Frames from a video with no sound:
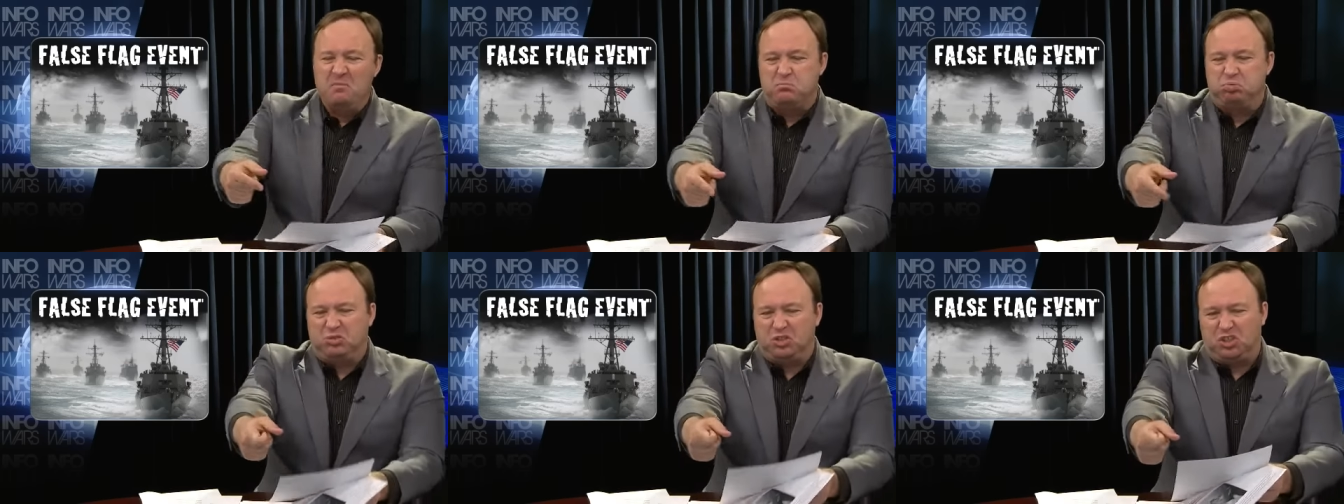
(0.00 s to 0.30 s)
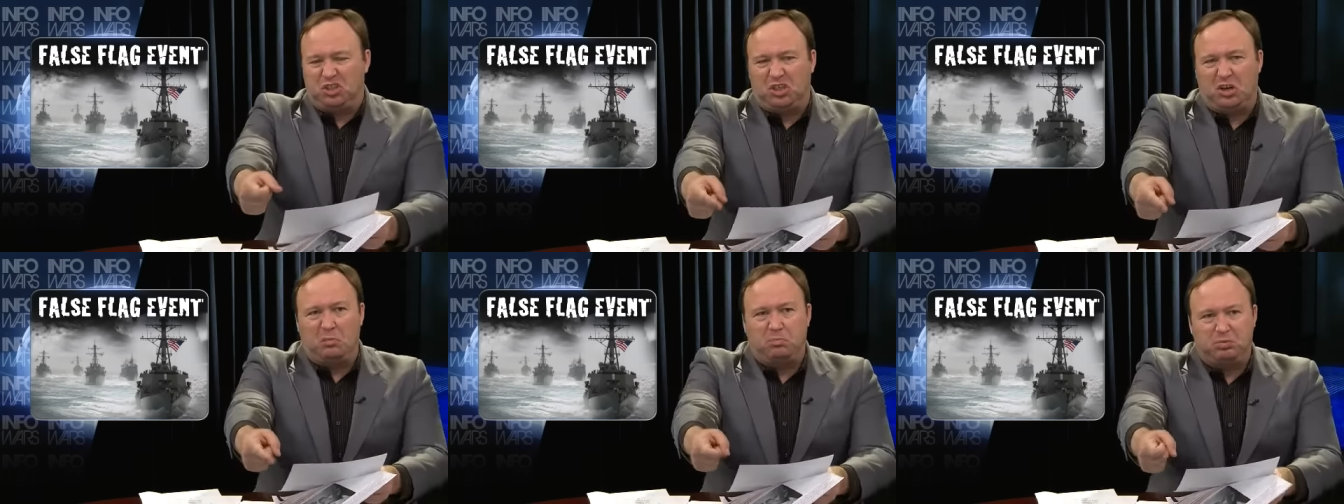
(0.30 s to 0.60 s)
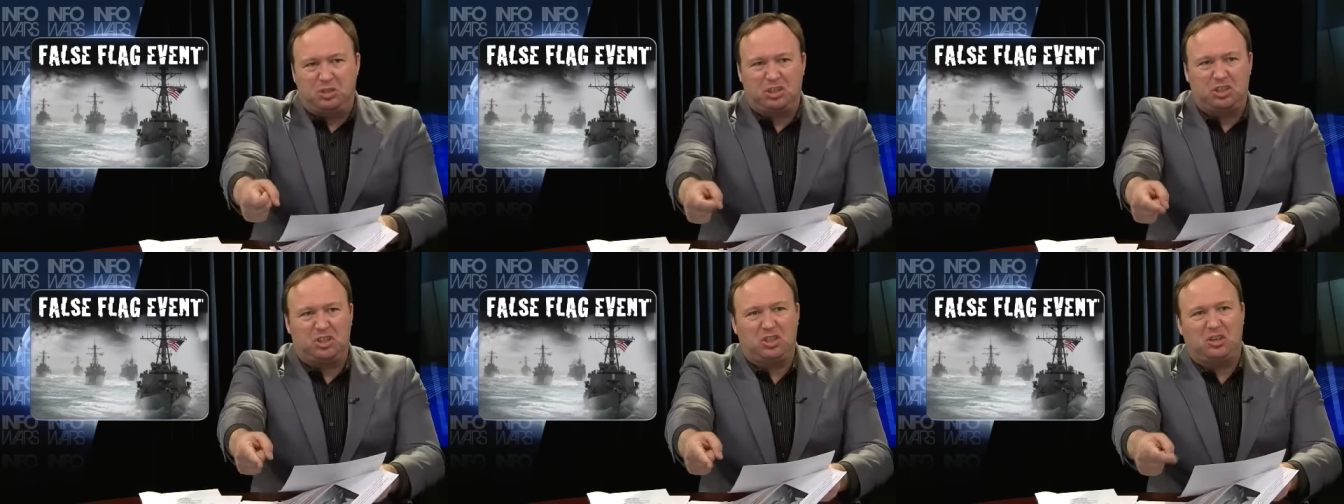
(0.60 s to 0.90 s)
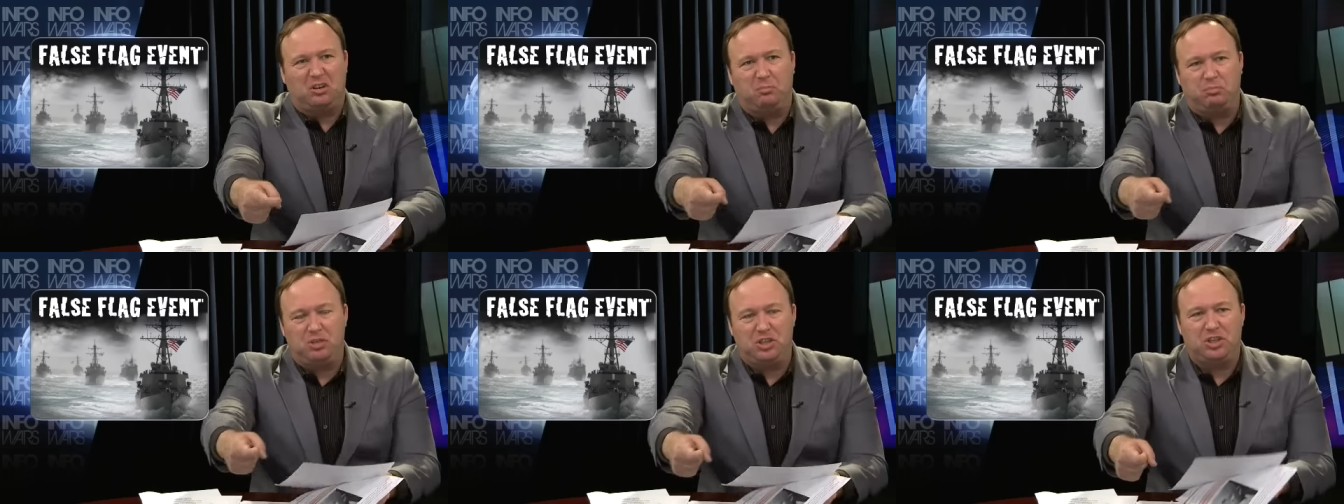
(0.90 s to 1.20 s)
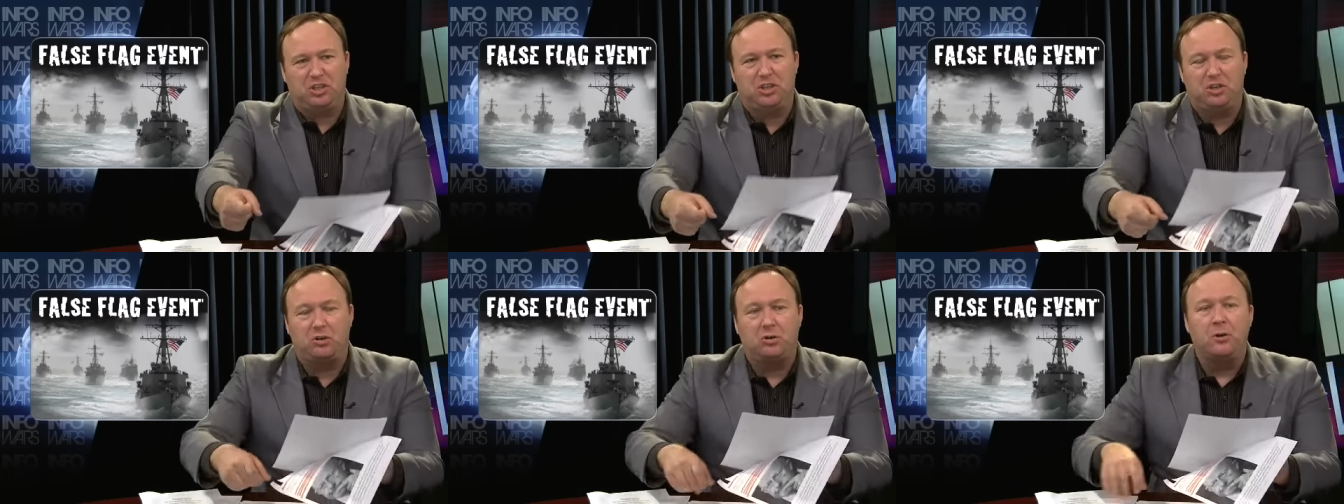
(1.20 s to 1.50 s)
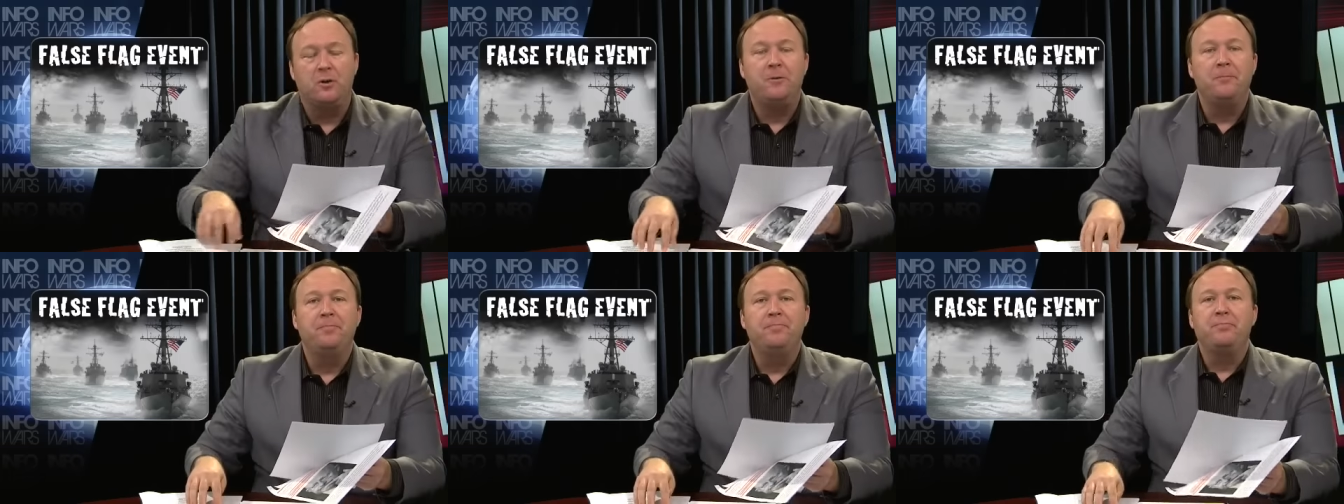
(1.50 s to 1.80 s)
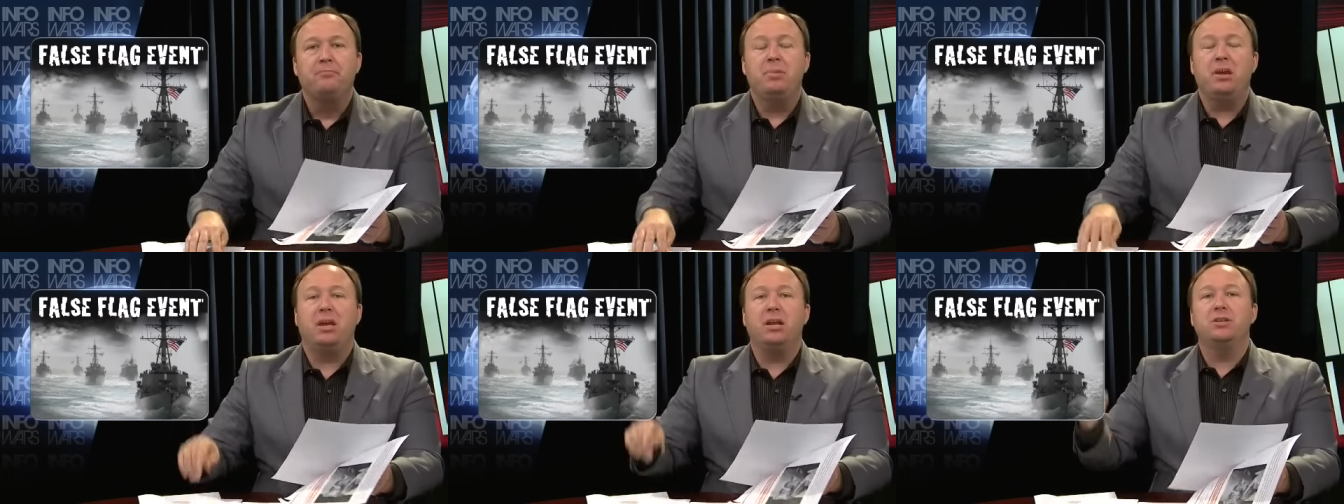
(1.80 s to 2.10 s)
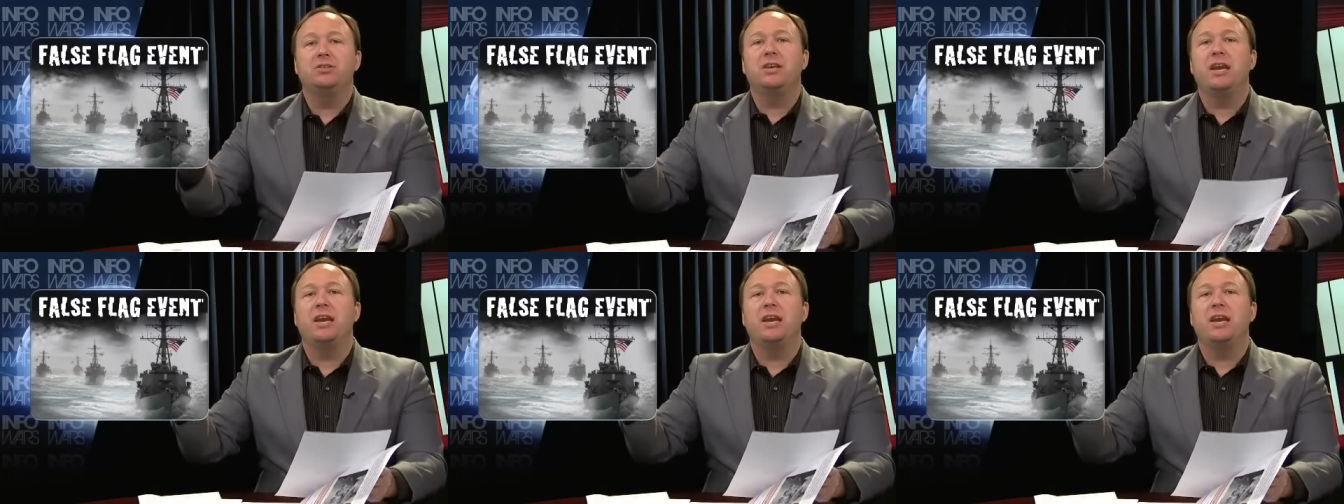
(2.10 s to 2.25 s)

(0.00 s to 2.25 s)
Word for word: ha." Because